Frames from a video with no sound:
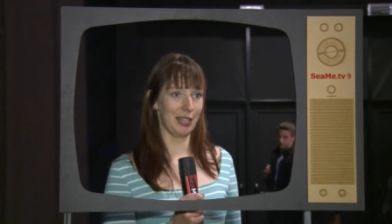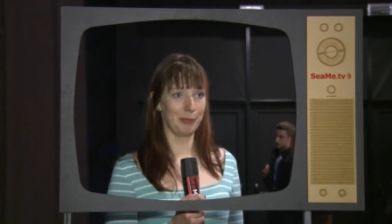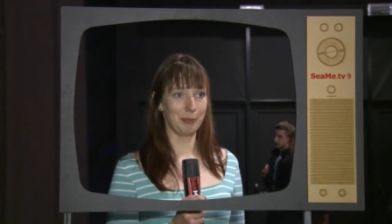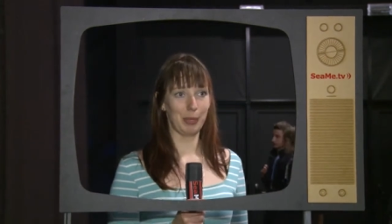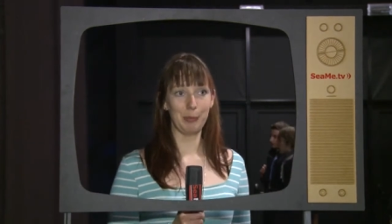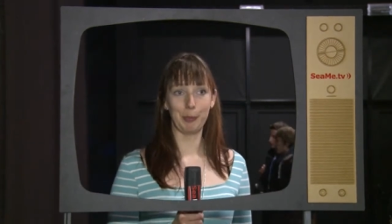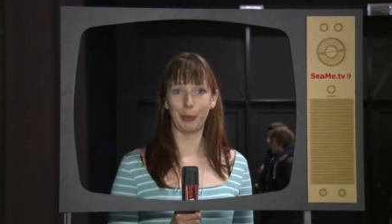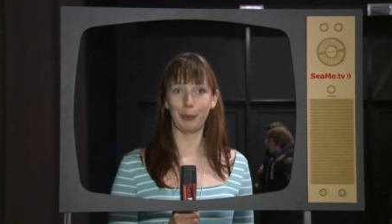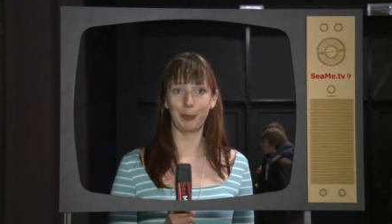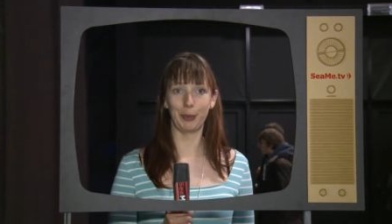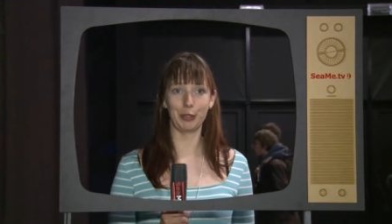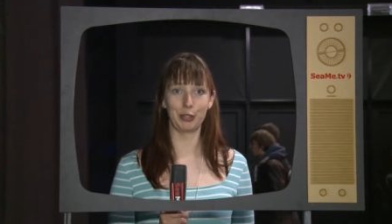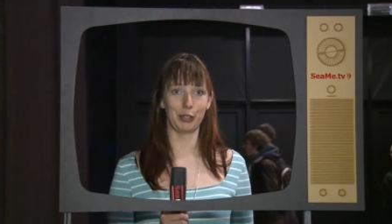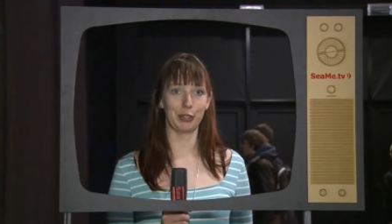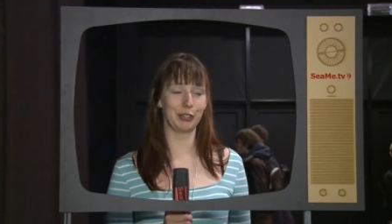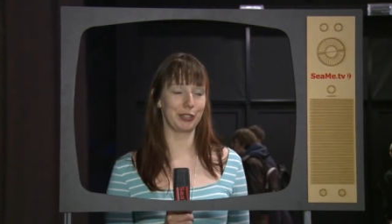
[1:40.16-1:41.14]
and people will
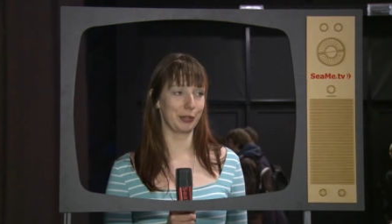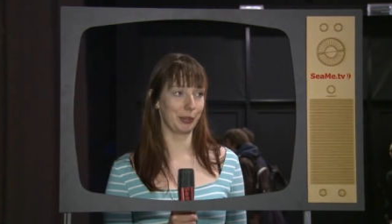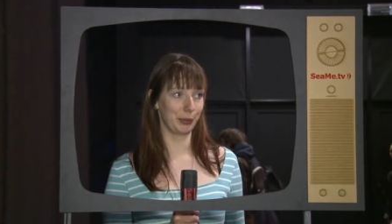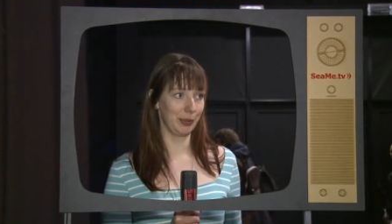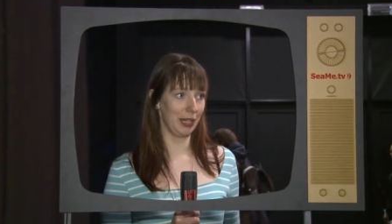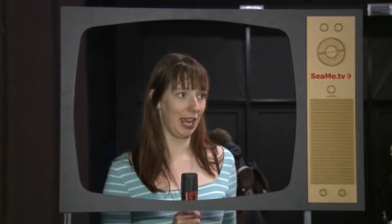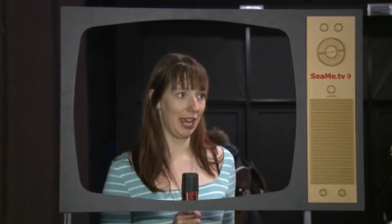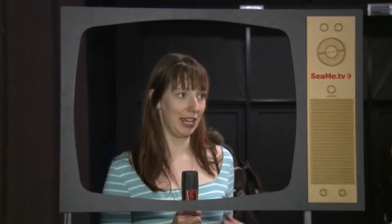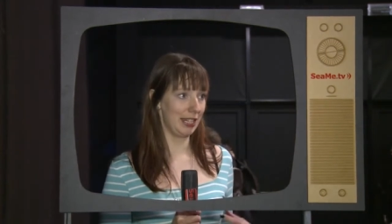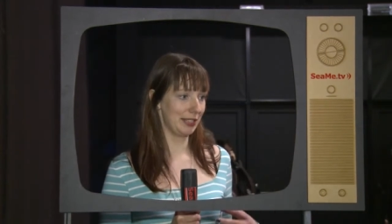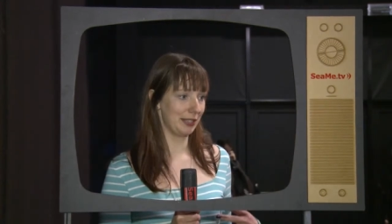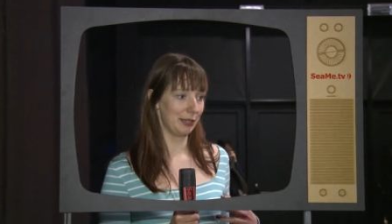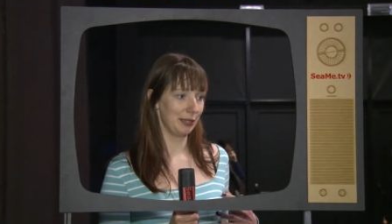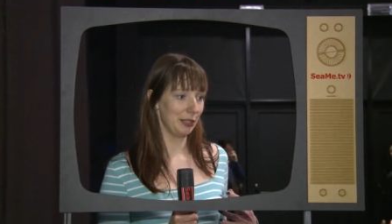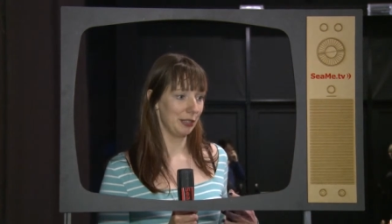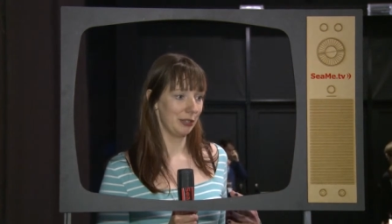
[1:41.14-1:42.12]
just
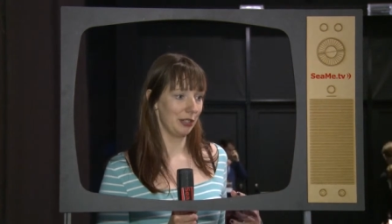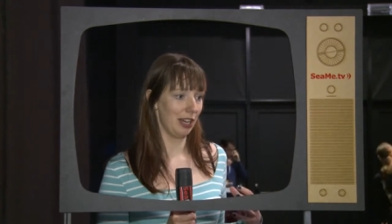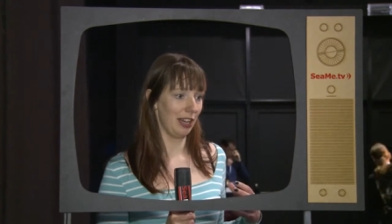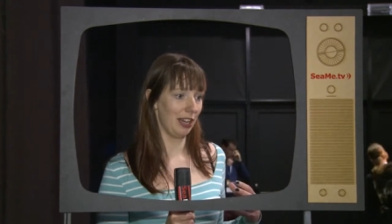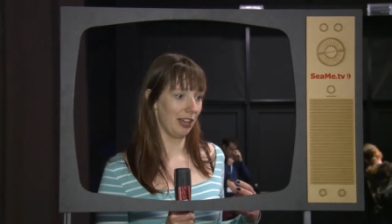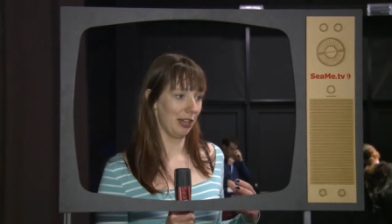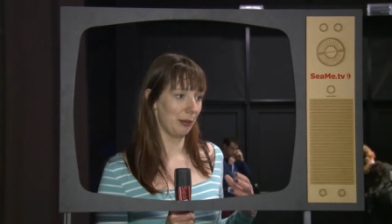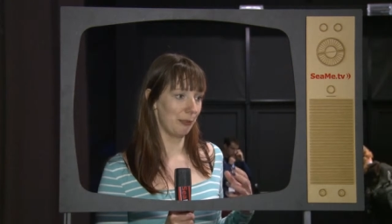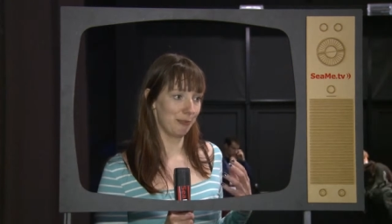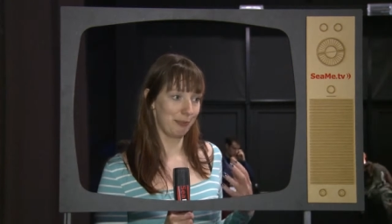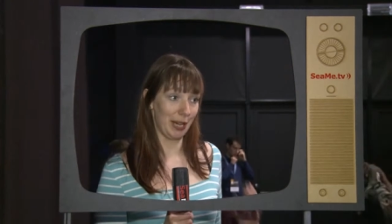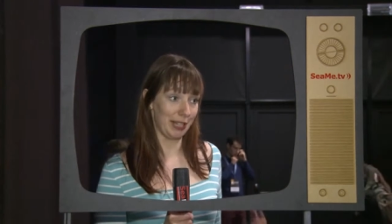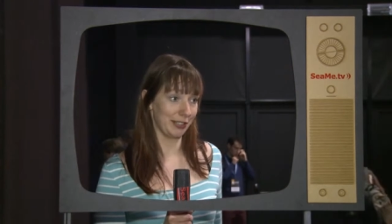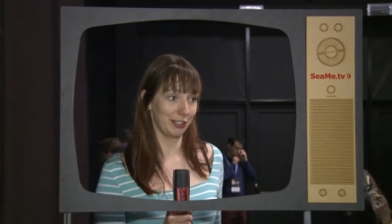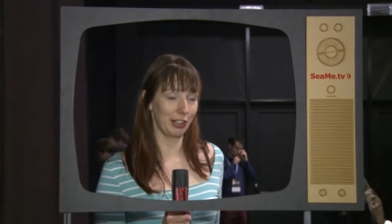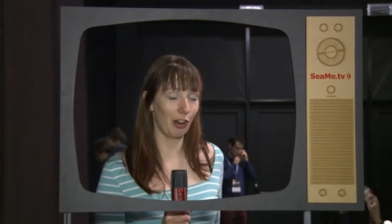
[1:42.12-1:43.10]
create uh,
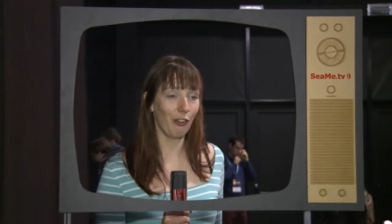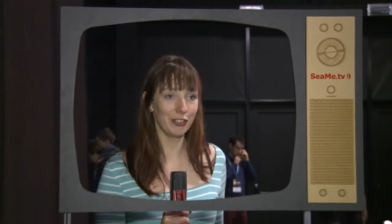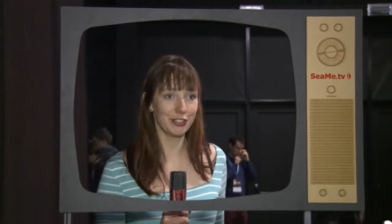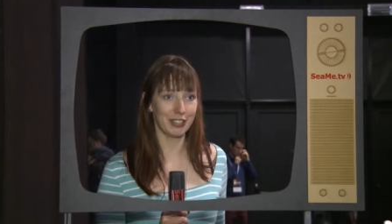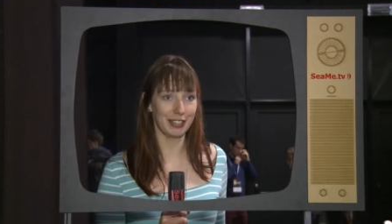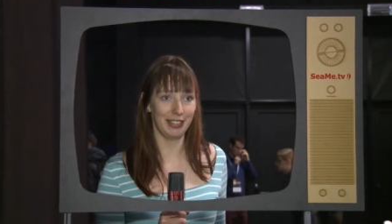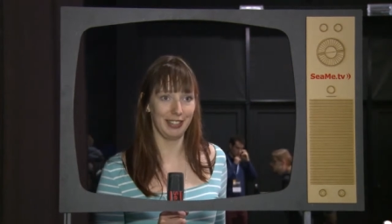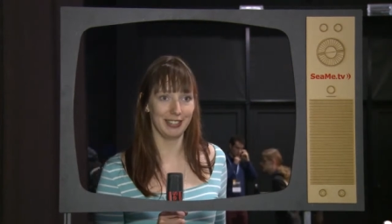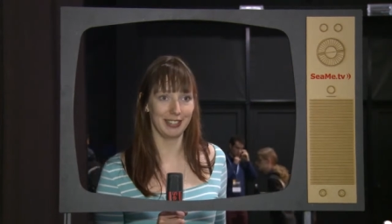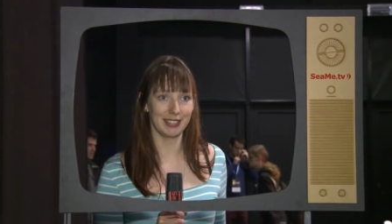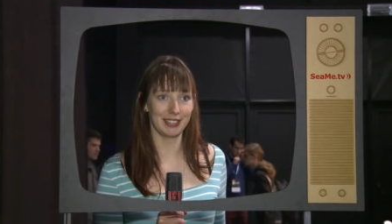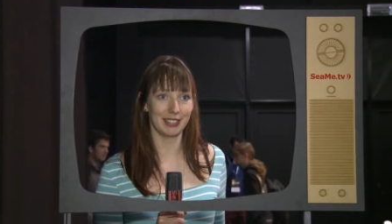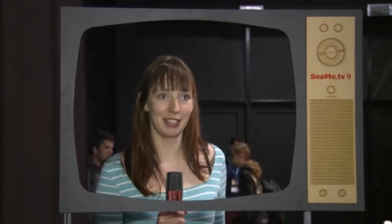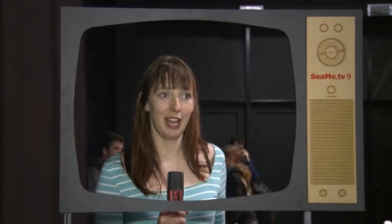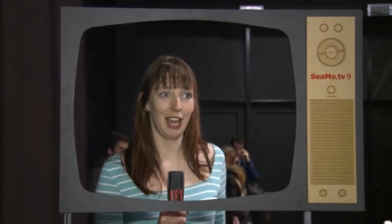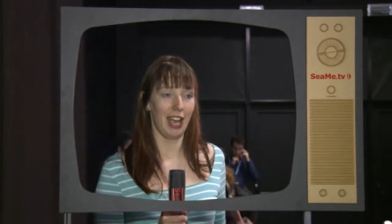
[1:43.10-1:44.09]
better
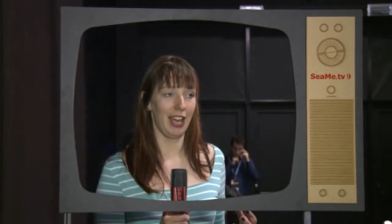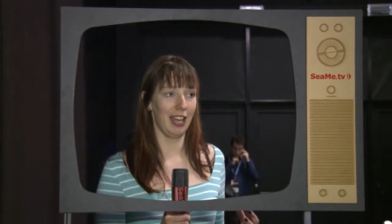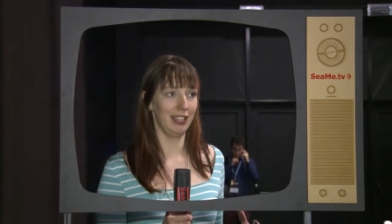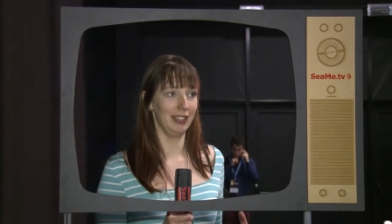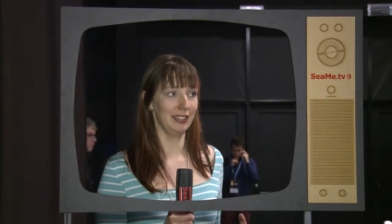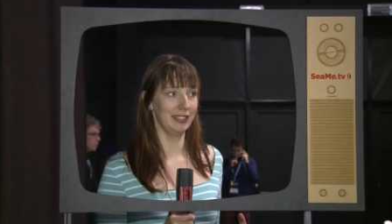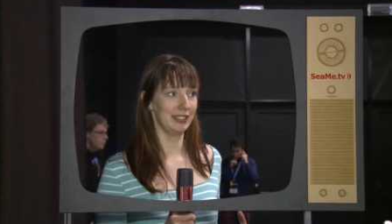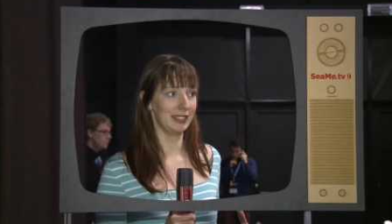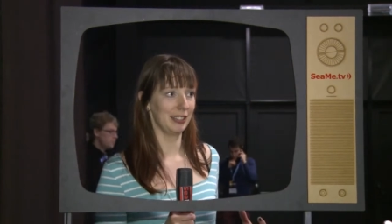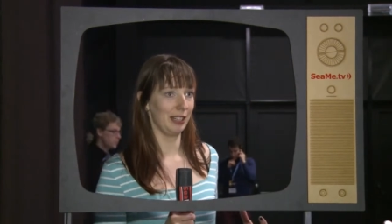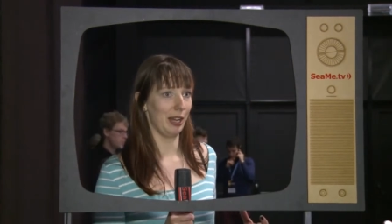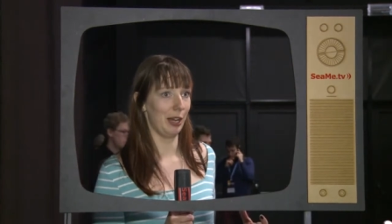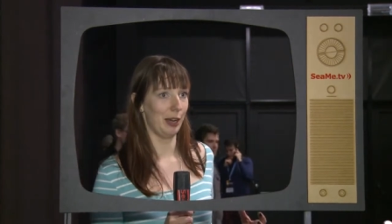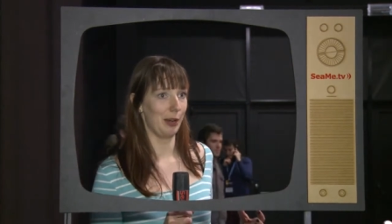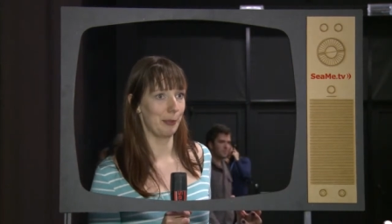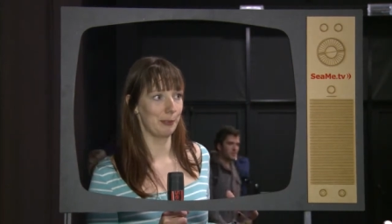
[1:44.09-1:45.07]
content and
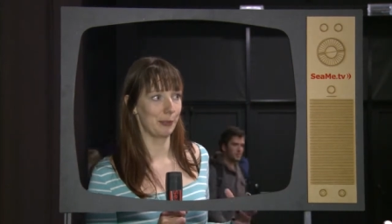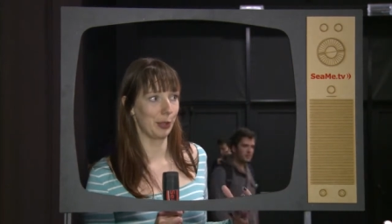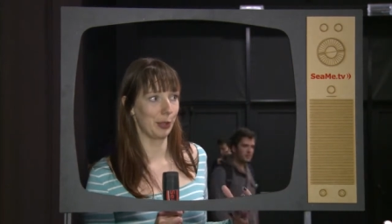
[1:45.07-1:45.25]
um,